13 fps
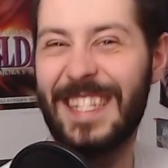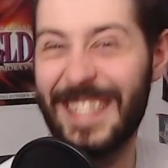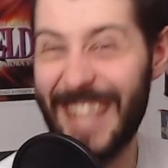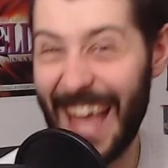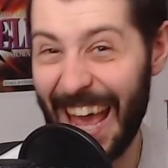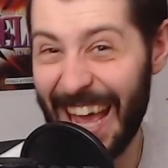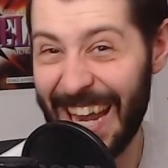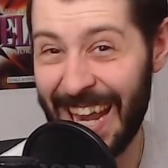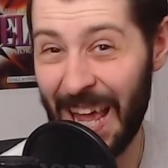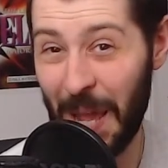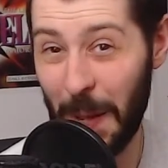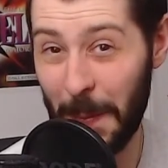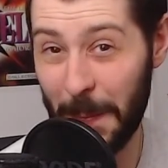
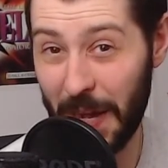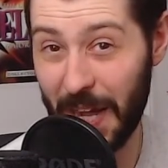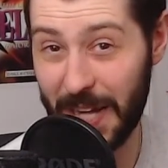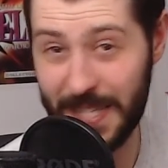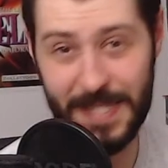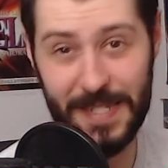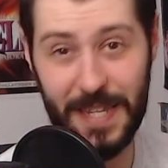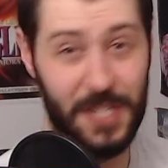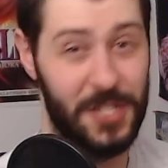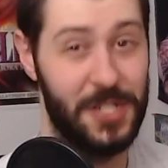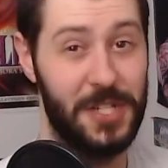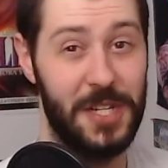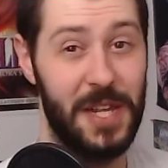$10. That's
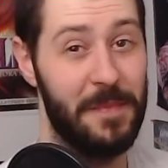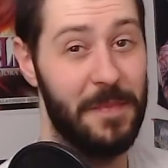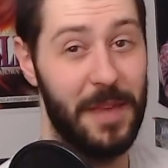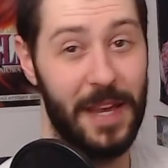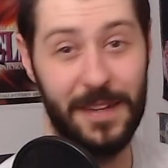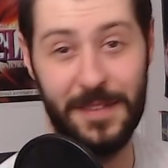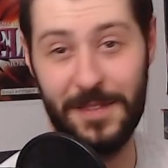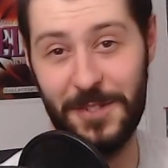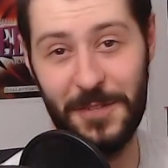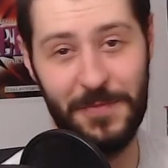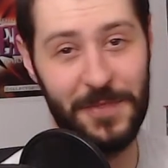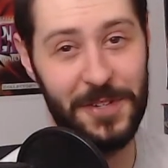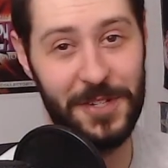cheap, man.
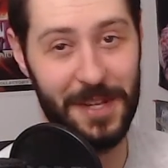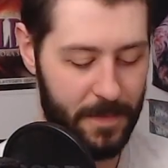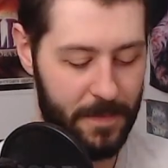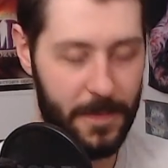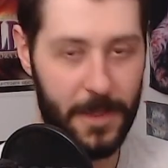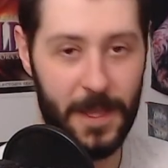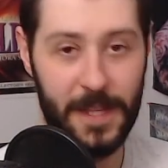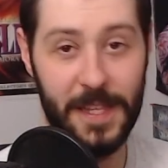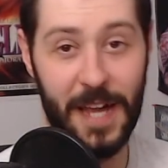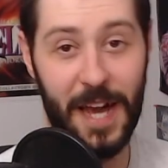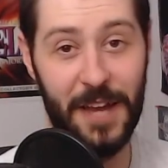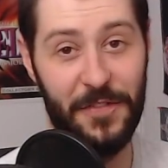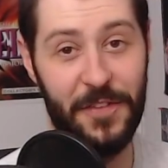Super cheap. A
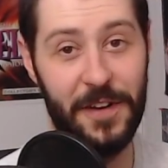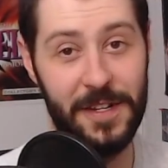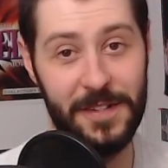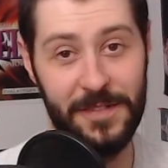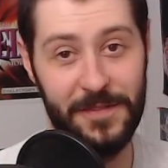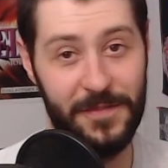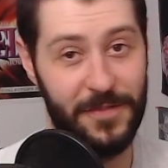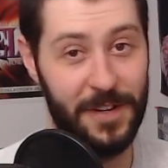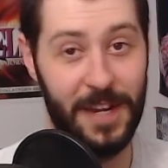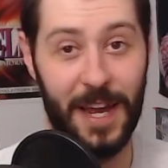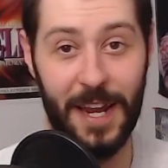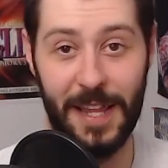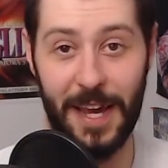lot of fun for
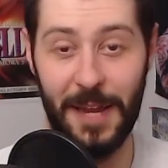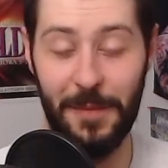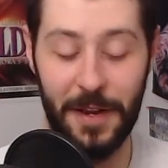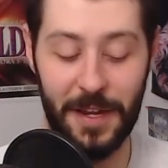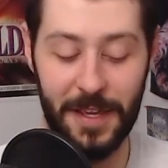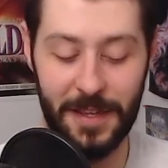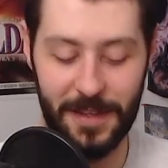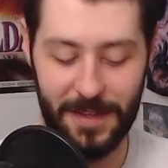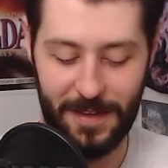not a lot of money.